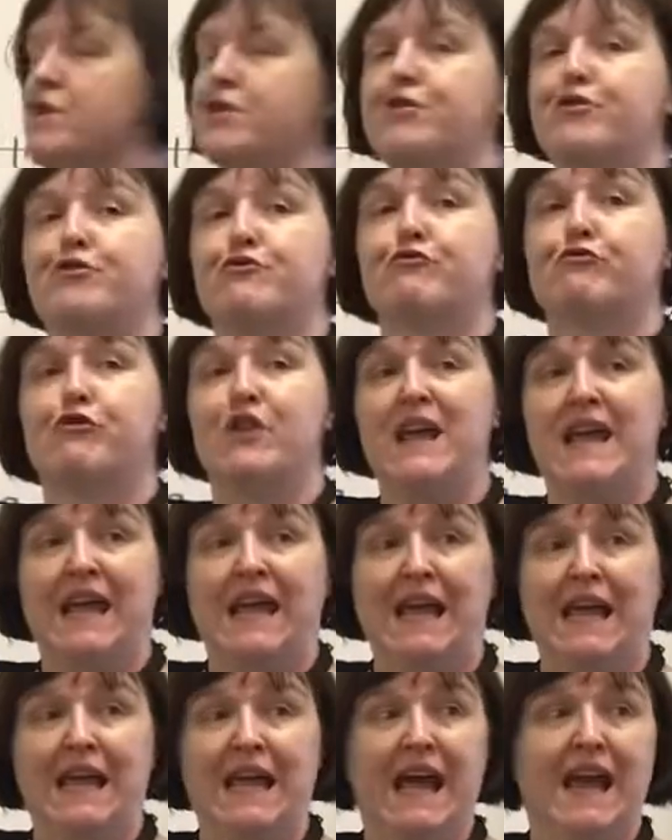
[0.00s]
at
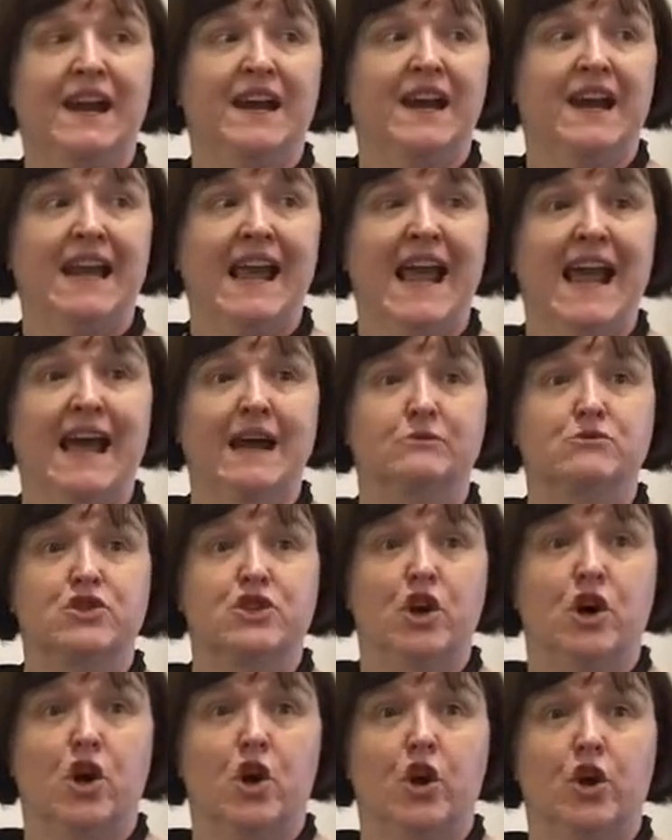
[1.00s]
3 and I
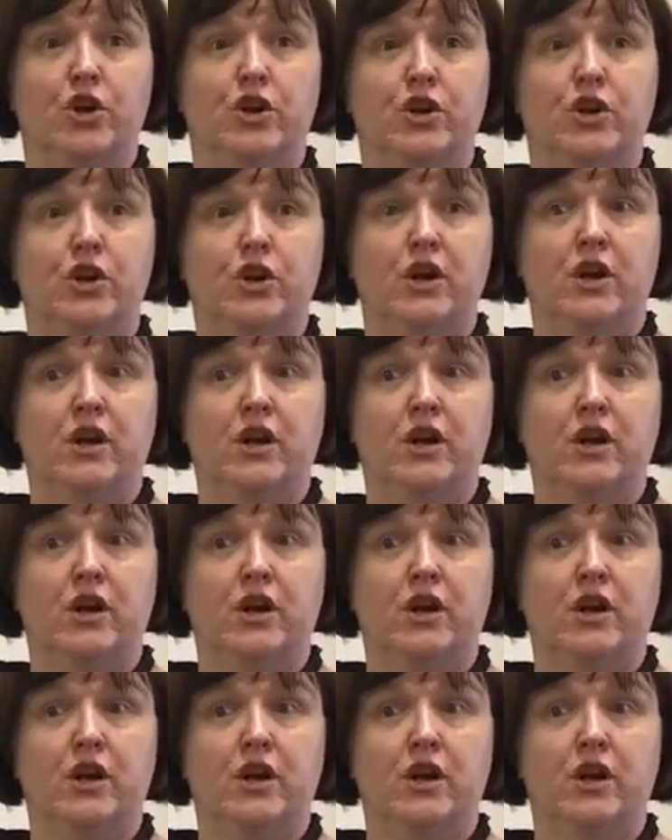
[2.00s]
count on